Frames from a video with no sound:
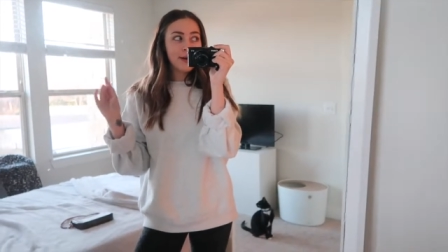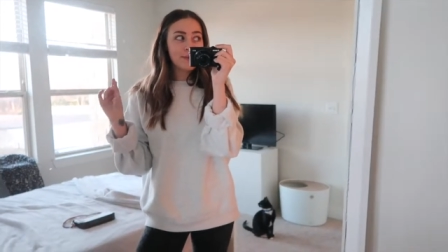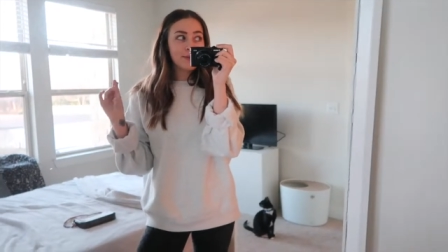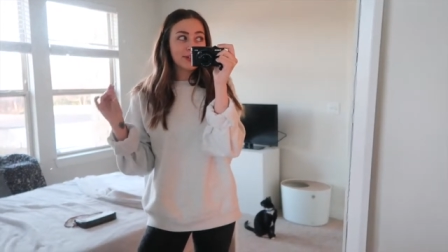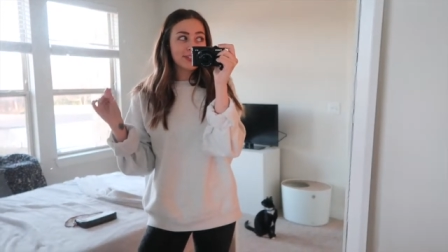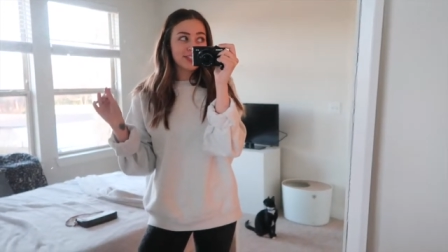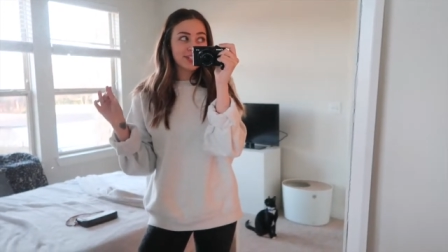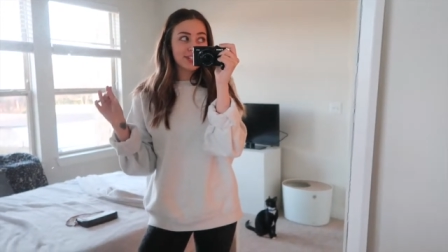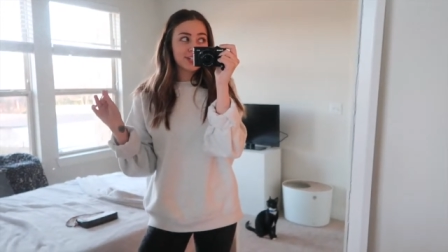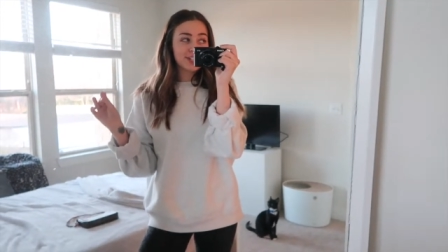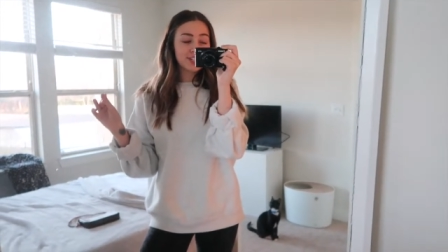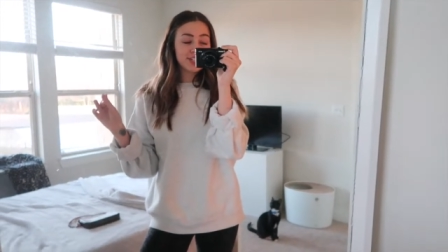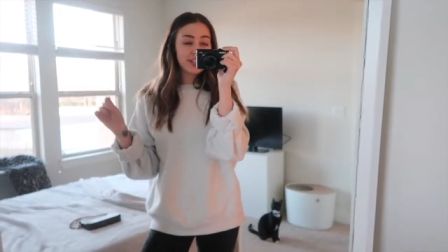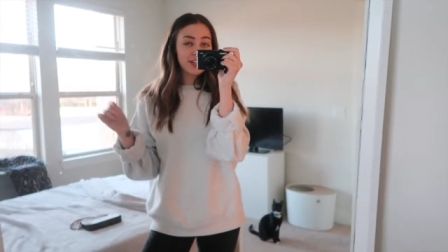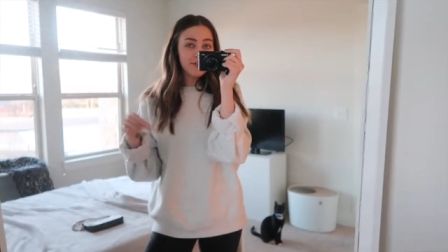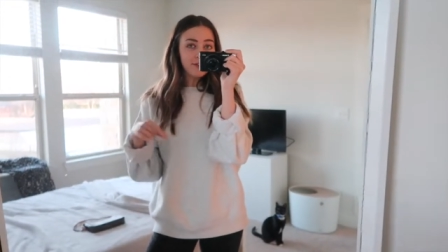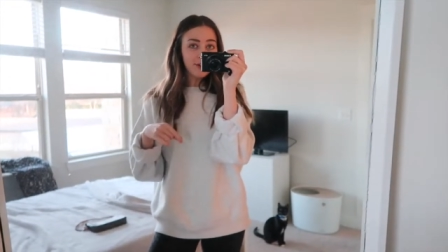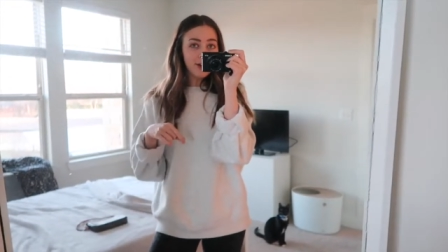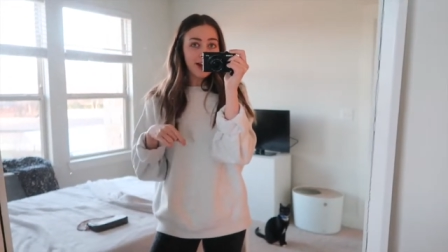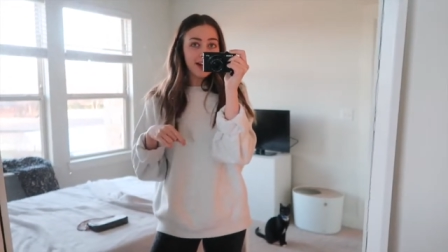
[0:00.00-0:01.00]
But seriously,
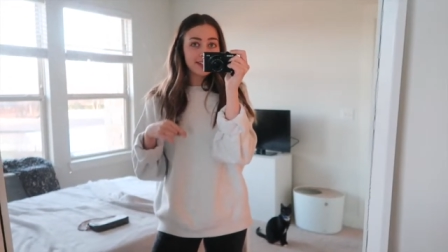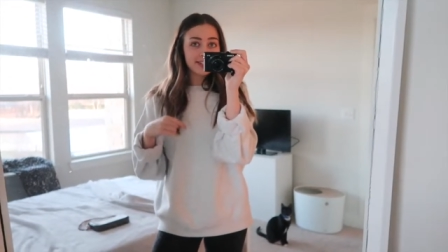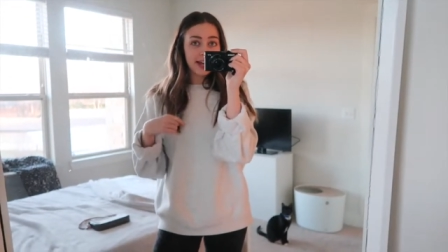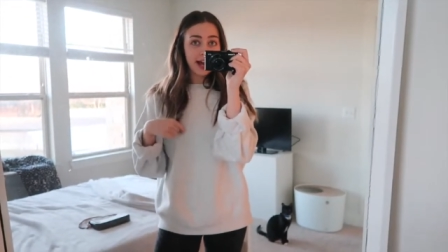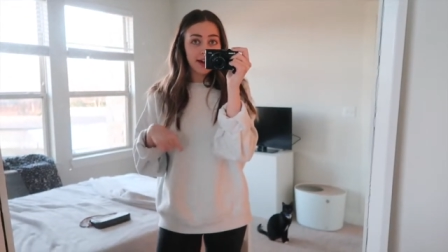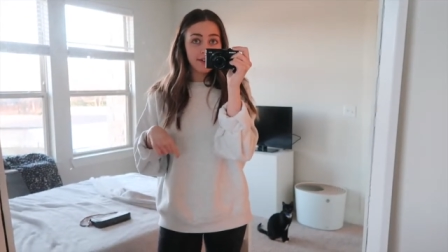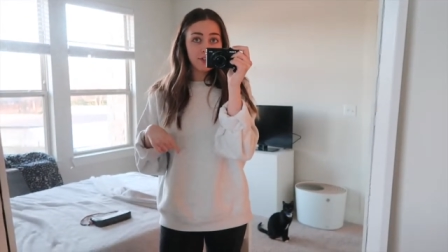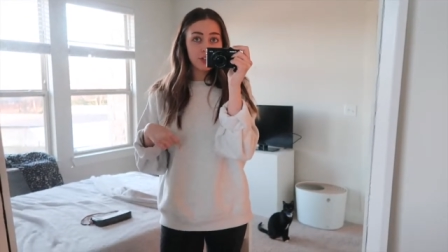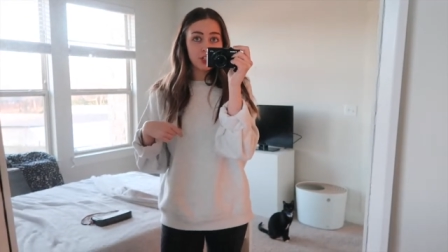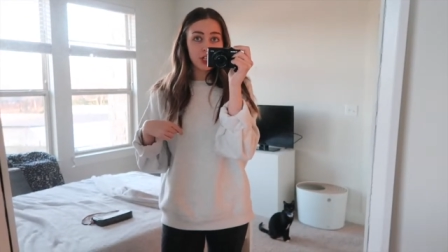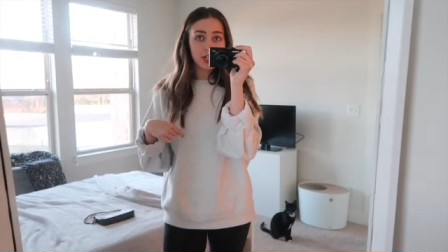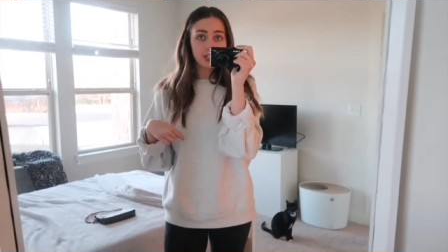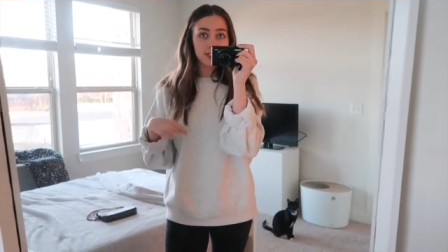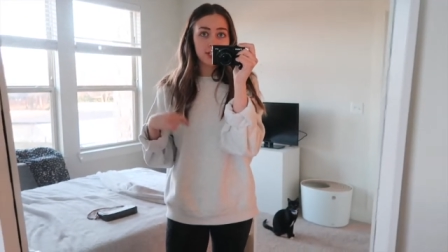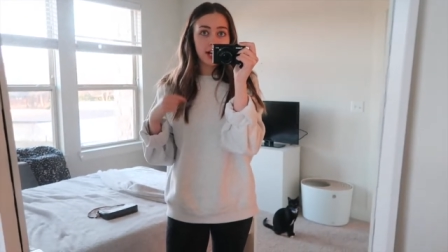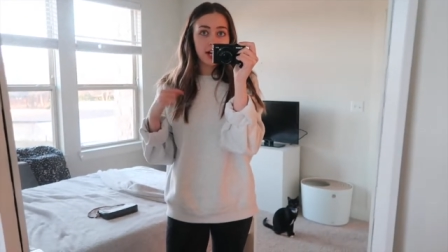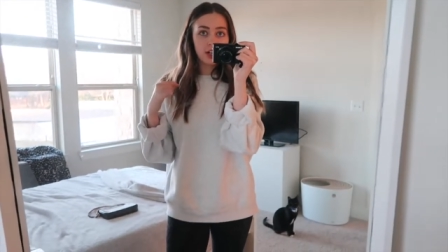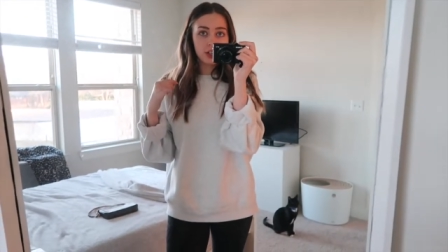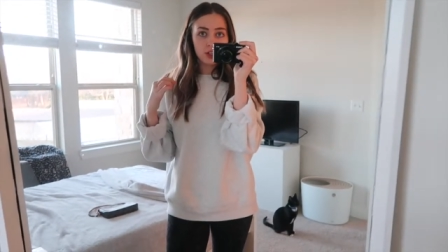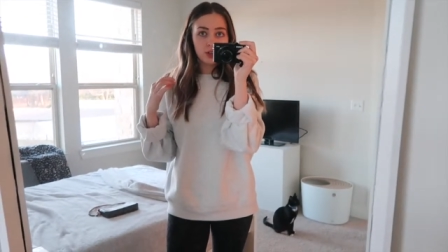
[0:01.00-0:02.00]
if you guys haven't checked
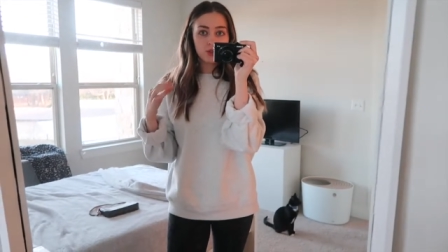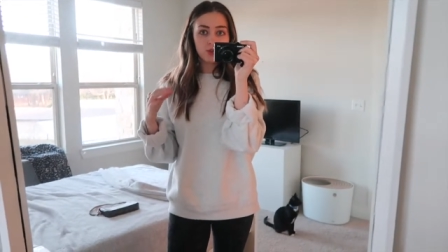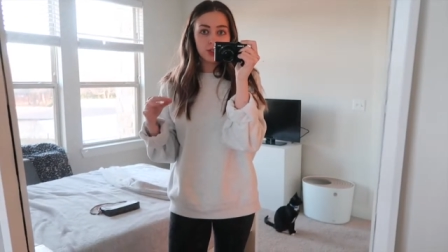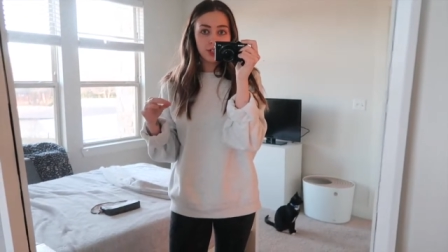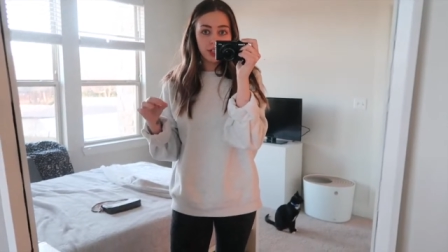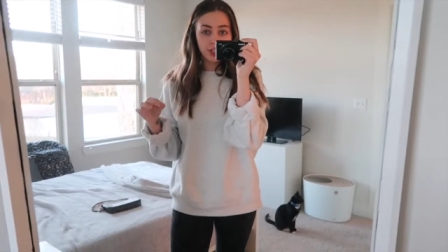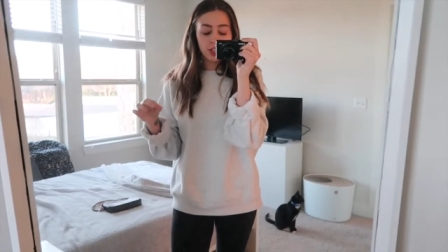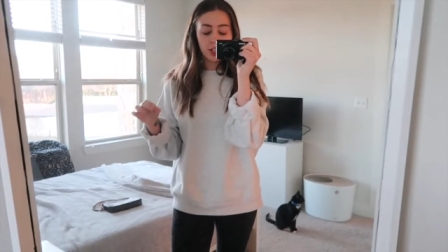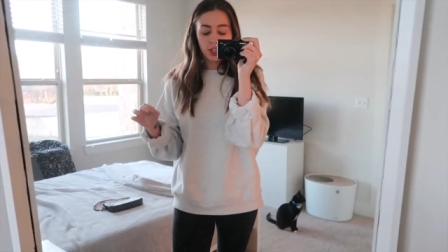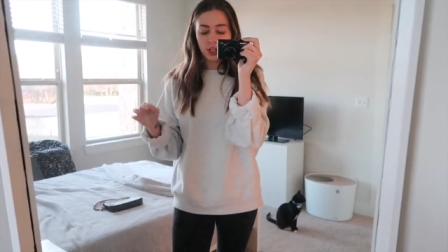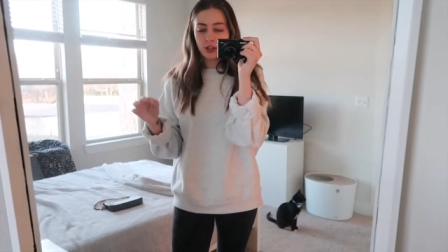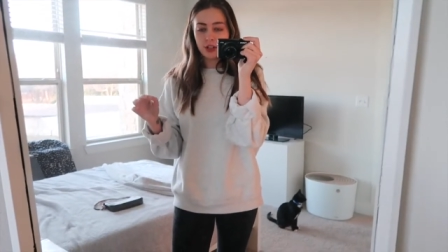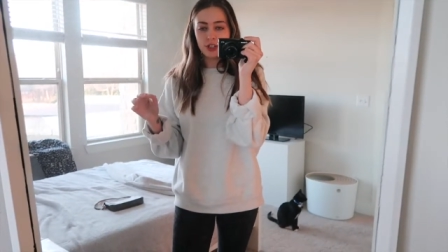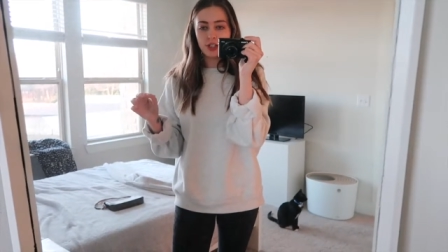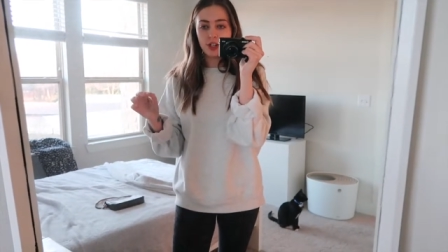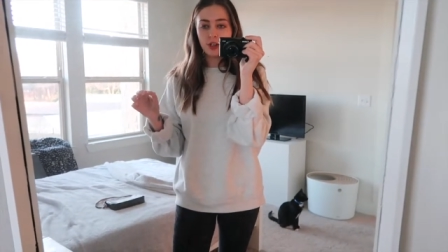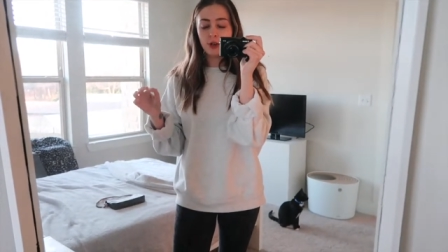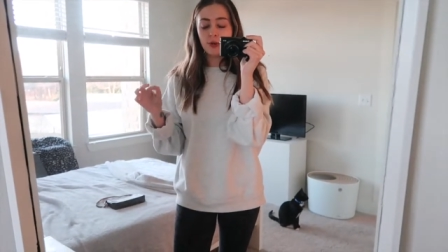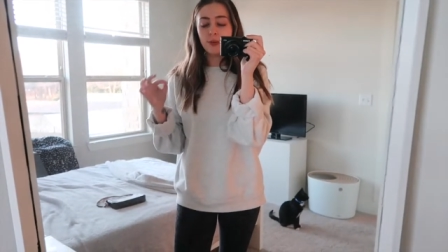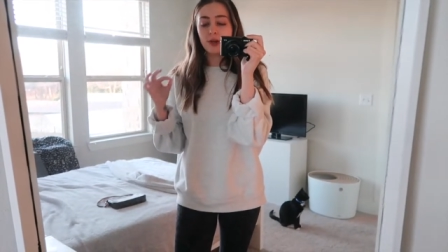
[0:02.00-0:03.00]
it out, you really need
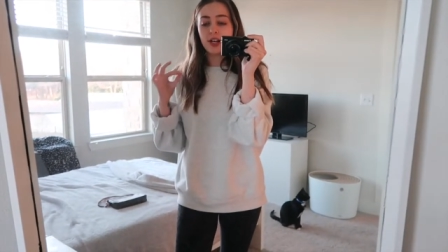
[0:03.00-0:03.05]
to,